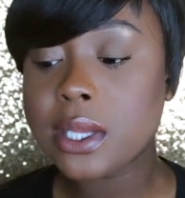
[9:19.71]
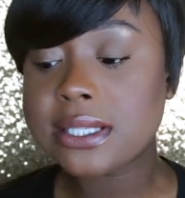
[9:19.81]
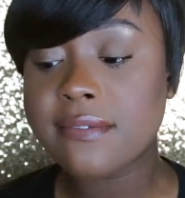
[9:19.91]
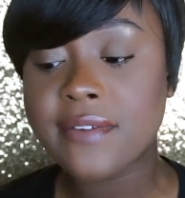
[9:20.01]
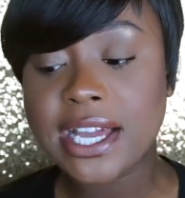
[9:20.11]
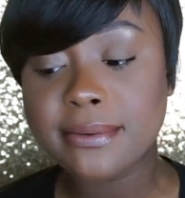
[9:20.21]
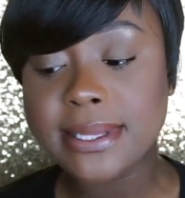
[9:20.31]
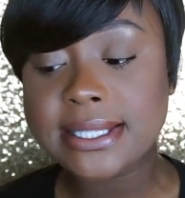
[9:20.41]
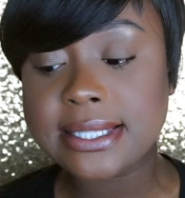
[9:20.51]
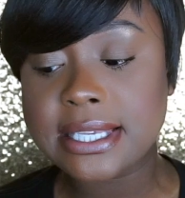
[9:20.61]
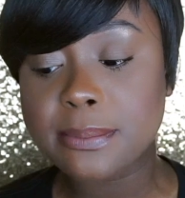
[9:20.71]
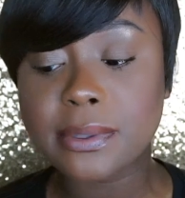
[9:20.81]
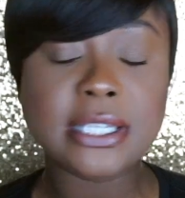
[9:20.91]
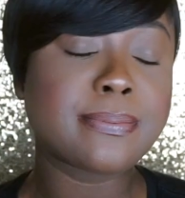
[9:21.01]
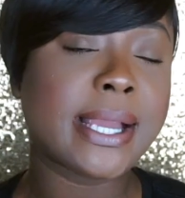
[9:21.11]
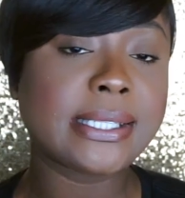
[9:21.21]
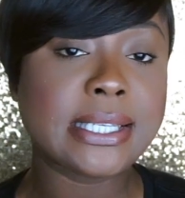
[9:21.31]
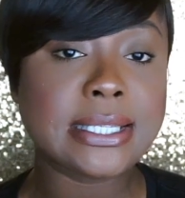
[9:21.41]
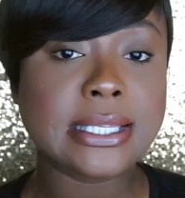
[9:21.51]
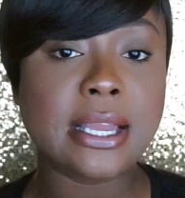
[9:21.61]
It's a vitamin C plus
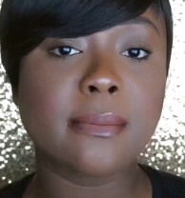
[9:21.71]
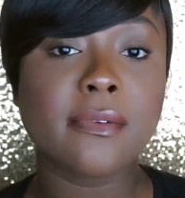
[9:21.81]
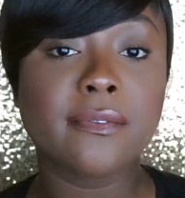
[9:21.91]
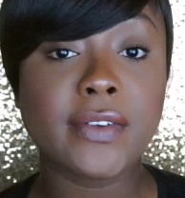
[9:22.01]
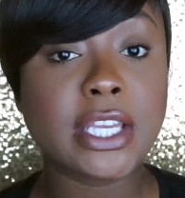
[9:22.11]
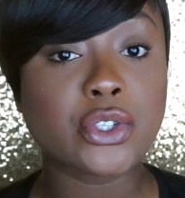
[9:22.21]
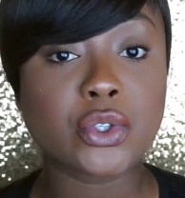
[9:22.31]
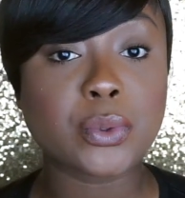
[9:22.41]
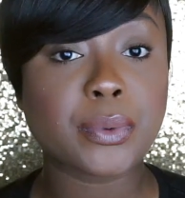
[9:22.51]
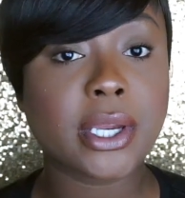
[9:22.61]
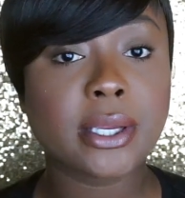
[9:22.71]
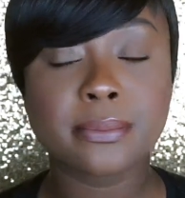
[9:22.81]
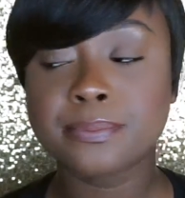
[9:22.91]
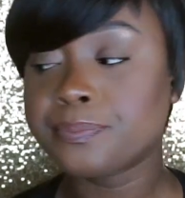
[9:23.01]
magnesium facial spray.